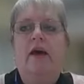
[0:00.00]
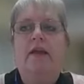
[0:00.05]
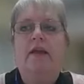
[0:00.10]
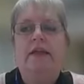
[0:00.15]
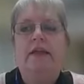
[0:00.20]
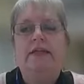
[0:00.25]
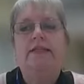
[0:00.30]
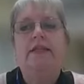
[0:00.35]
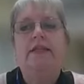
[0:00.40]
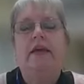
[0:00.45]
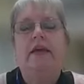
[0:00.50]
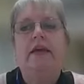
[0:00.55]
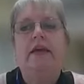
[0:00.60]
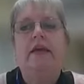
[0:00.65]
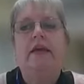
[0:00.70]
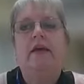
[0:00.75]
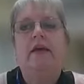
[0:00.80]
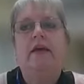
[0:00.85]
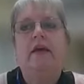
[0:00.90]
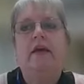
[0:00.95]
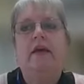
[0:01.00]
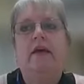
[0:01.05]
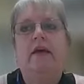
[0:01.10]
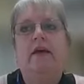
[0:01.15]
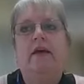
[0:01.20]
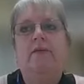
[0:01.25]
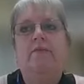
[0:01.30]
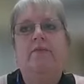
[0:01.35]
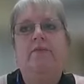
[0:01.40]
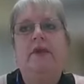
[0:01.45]
listening
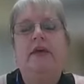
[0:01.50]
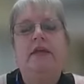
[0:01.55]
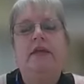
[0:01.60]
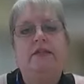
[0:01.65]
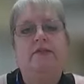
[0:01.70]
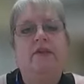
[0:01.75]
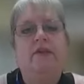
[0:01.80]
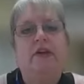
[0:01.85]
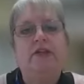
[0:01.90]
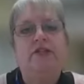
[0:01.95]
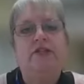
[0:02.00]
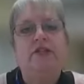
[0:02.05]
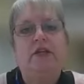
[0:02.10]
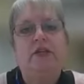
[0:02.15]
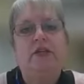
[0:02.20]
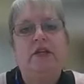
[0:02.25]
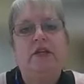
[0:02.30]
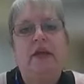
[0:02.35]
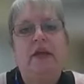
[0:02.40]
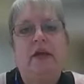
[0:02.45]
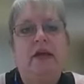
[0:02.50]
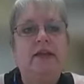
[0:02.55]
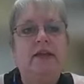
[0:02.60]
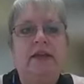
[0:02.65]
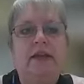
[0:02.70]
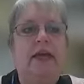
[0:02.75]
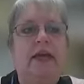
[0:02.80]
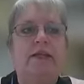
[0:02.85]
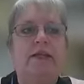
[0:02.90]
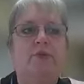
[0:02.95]
intervention, and
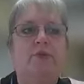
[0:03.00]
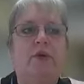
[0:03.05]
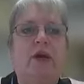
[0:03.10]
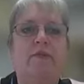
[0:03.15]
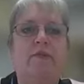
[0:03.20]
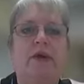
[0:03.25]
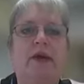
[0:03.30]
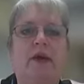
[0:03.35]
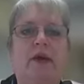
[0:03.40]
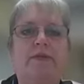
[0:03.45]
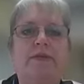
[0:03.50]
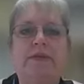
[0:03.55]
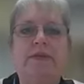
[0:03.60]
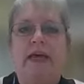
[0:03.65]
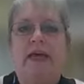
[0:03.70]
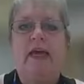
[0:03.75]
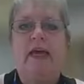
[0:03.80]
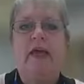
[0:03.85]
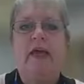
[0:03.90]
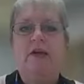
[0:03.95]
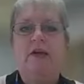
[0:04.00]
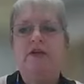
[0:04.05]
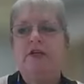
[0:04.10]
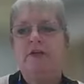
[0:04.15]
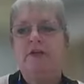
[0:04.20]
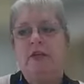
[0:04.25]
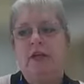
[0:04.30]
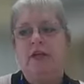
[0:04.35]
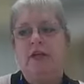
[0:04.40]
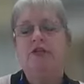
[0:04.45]
the kids were coming up and saying
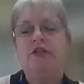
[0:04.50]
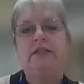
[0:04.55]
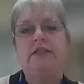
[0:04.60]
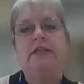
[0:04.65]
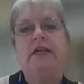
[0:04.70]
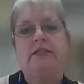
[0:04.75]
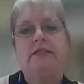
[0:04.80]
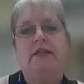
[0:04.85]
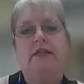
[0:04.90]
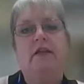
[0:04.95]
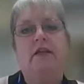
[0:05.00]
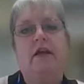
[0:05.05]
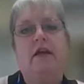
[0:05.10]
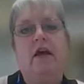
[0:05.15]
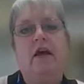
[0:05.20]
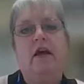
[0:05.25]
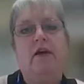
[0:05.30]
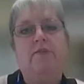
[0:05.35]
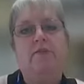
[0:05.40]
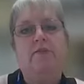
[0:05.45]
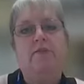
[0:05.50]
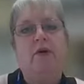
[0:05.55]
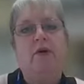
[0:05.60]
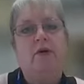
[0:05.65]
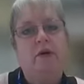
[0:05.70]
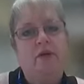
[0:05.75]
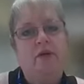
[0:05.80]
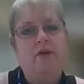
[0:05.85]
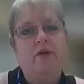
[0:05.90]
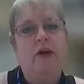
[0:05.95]
she set an alarm
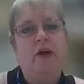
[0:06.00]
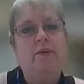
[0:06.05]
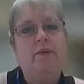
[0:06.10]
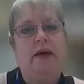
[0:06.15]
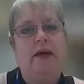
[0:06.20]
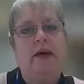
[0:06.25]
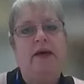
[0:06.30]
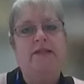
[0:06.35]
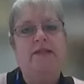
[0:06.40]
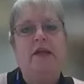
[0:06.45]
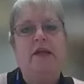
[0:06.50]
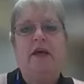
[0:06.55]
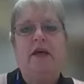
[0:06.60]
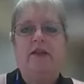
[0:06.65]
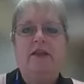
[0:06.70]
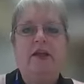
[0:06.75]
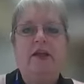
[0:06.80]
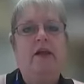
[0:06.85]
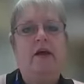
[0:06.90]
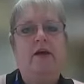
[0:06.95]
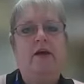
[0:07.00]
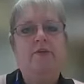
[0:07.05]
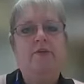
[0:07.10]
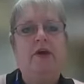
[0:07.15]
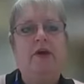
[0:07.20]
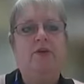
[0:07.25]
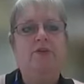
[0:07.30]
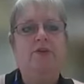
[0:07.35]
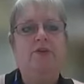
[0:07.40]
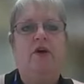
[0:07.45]
on her iPad. The alarm
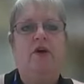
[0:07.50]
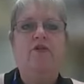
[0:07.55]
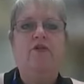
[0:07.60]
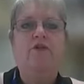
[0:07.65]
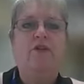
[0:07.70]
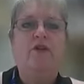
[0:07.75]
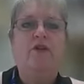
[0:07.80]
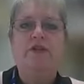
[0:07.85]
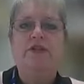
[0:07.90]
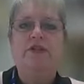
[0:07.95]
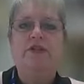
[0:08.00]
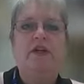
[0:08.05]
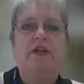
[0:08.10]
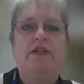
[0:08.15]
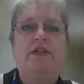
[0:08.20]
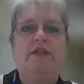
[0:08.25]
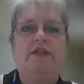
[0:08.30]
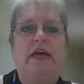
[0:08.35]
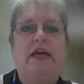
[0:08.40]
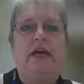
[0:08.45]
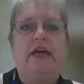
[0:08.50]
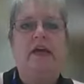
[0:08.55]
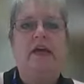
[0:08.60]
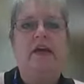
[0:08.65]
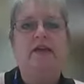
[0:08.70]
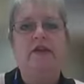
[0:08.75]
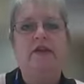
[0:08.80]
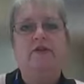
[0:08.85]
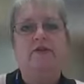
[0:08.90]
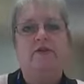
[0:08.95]
goes off on a certain day,
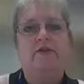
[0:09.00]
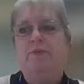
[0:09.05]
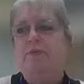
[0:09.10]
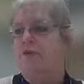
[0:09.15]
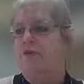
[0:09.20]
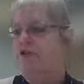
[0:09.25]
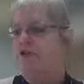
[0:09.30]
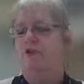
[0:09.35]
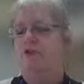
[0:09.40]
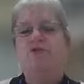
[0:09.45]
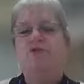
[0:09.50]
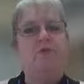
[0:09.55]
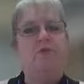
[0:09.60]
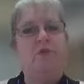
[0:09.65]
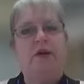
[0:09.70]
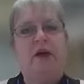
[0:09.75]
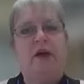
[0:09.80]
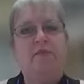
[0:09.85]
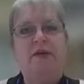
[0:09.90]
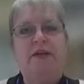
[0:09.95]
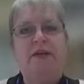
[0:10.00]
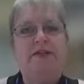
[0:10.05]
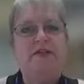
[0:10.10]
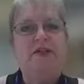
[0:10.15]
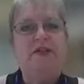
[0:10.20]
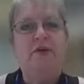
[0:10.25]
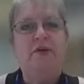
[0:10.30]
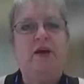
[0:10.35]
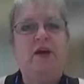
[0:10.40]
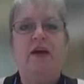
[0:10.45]
and a group of children were coming
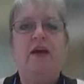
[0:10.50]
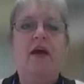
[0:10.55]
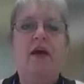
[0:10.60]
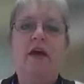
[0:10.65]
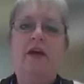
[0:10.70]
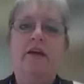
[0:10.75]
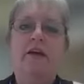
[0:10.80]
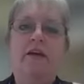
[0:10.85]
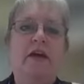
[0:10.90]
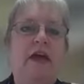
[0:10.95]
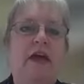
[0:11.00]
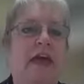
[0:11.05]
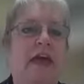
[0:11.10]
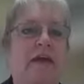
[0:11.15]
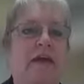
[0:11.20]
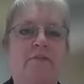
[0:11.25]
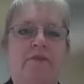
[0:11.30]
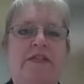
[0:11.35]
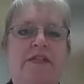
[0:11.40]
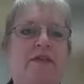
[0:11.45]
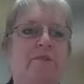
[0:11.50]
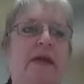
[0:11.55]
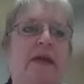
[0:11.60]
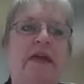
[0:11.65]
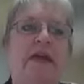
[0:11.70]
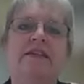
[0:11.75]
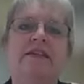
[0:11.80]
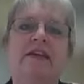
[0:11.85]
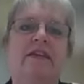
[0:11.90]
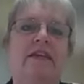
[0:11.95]
to her. It was
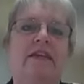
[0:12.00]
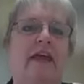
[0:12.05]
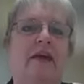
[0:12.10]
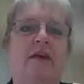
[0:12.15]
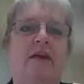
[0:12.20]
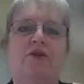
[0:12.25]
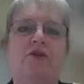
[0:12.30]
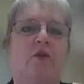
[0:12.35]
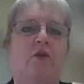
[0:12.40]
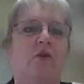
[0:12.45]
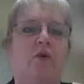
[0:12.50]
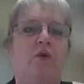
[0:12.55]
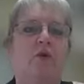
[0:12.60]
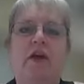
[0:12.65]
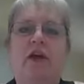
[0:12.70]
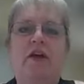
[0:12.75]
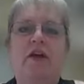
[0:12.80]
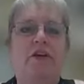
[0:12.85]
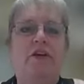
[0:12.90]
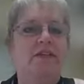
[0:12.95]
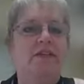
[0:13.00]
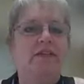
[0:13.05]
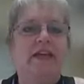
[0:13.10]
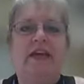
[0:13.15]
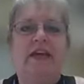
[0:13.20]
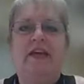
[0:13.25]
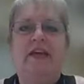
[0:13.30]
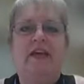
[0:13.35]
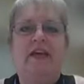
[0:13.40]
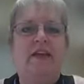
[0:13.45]
immediate. They had all learnt
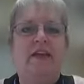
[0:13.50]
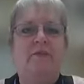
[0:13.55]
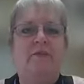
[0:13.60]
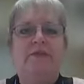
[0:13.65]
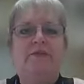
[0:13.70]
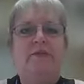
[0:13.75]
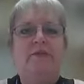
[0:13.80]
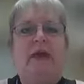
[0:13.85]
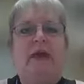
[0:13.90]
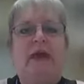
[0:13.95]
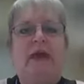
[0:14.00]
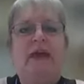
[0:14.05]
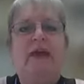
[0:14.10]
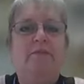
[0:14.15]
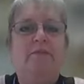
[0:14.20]
it, and it was being